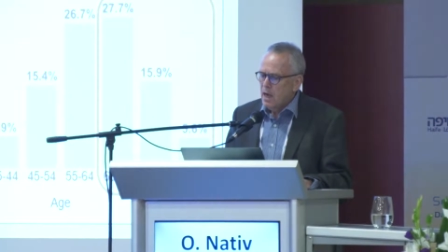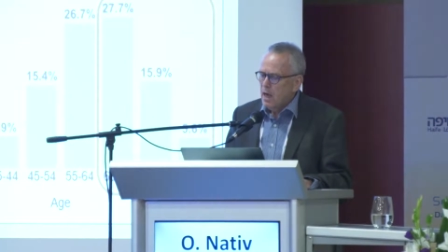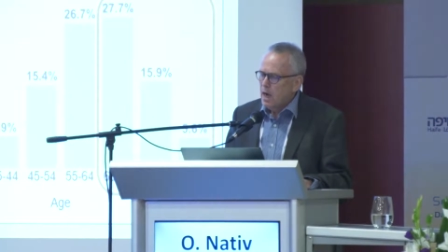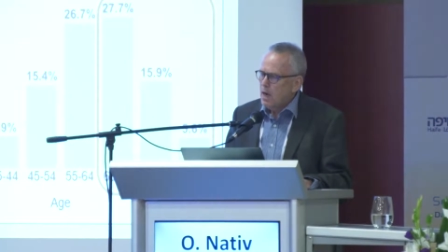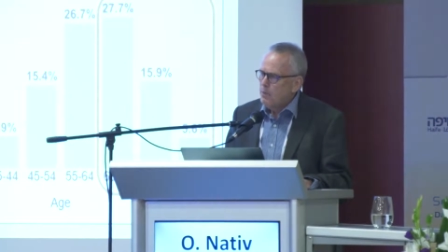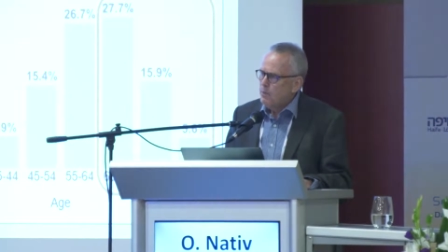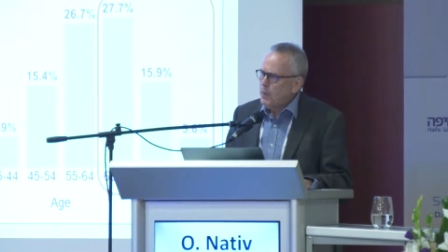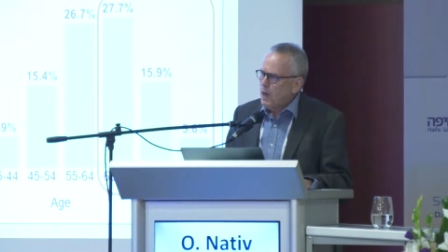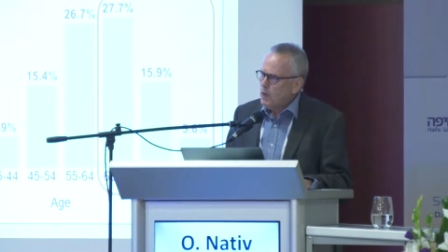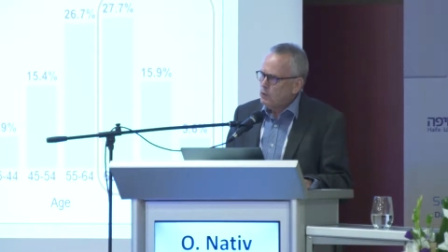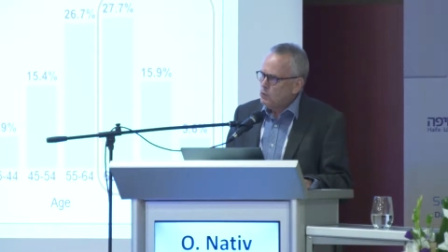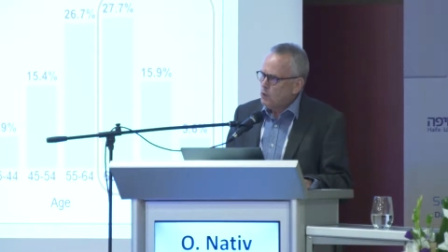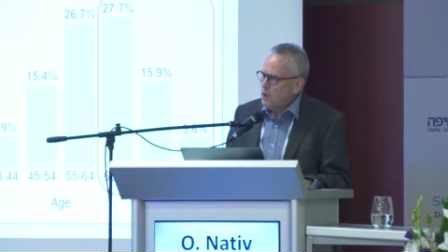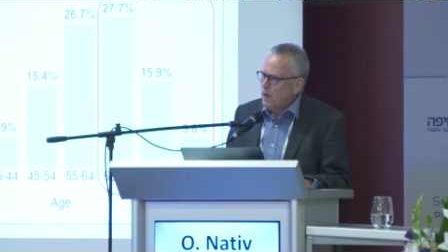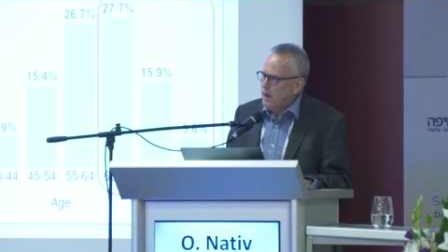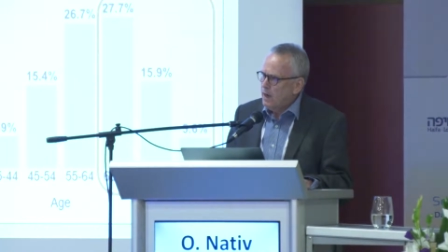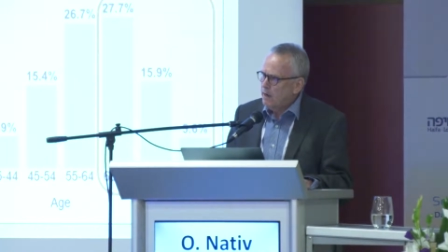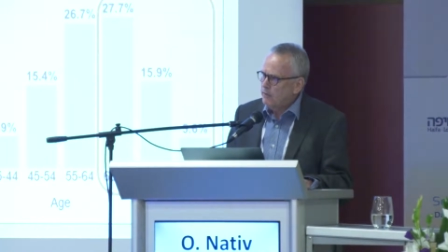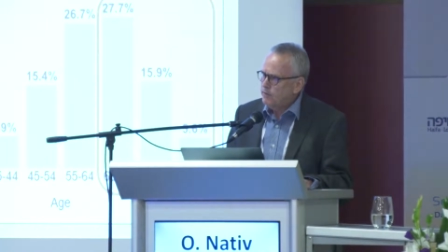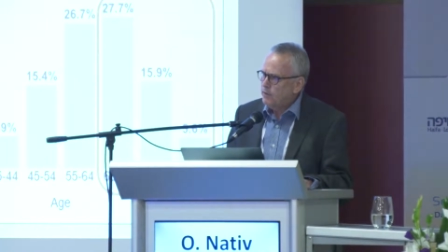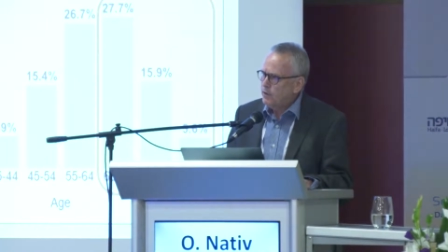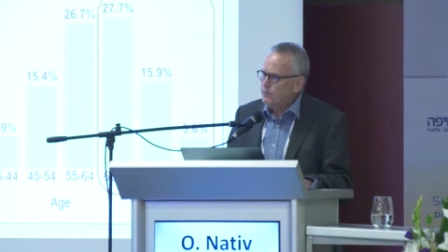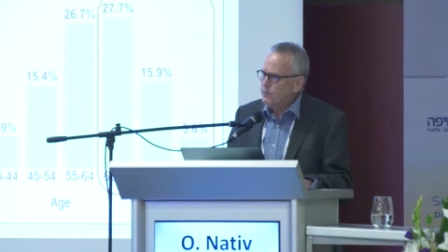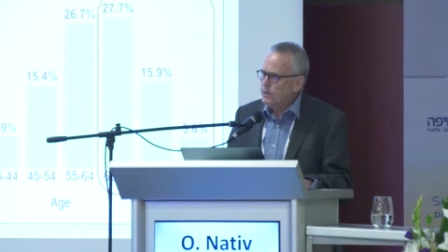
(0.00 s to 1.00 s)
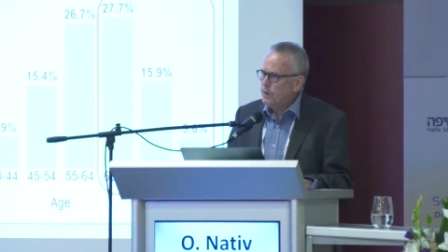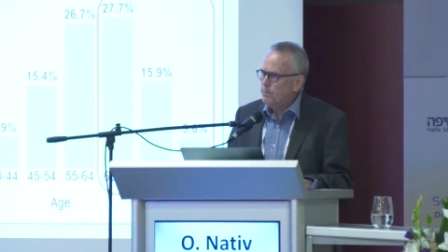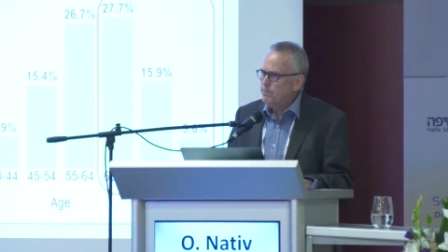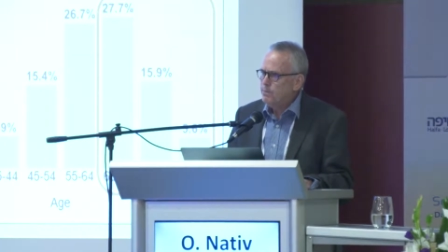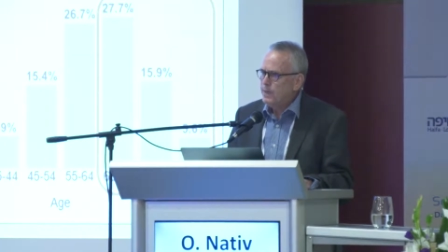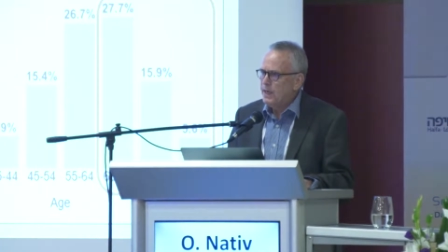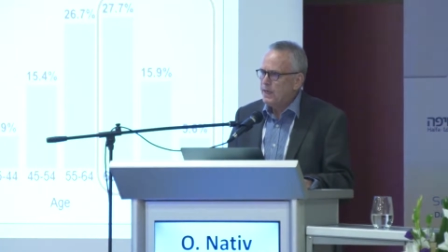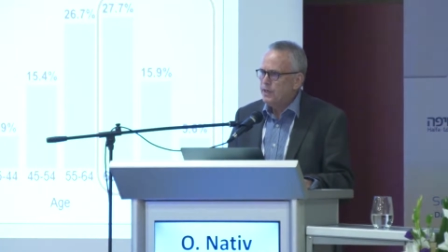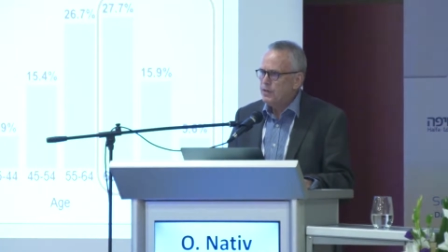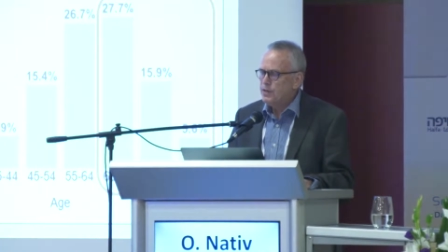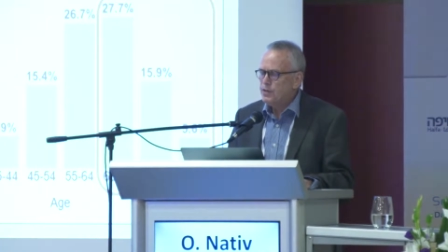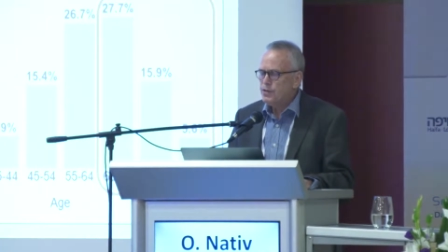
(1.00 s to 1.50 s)
about half of the
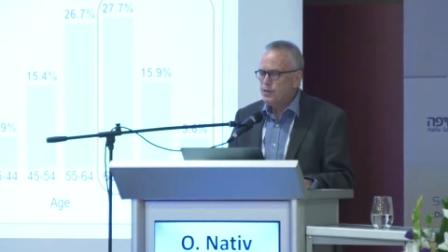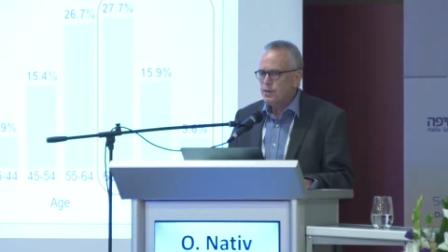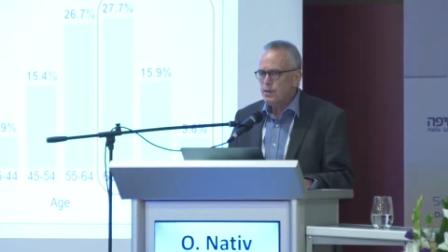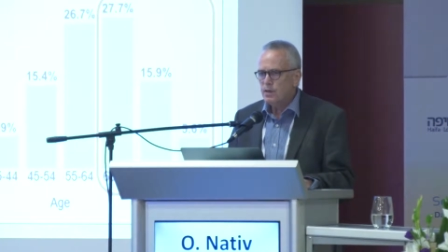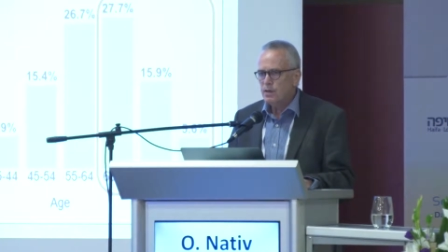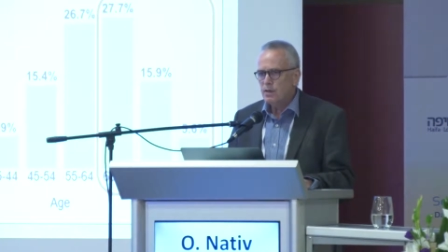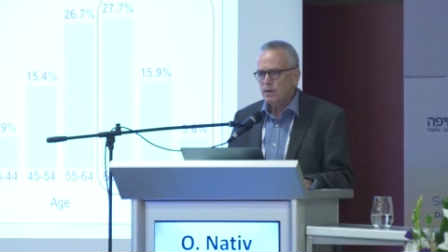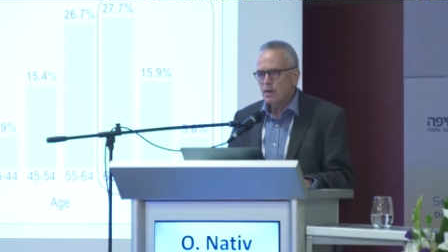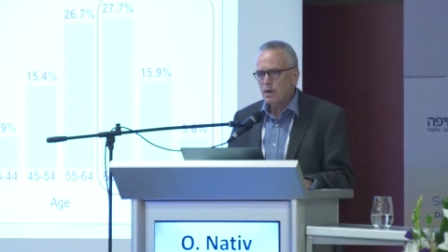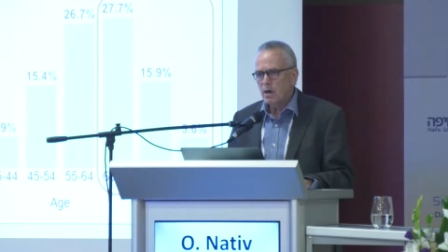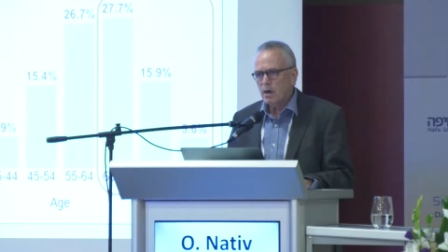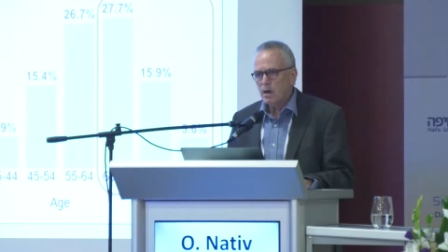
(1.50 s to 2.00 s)
patients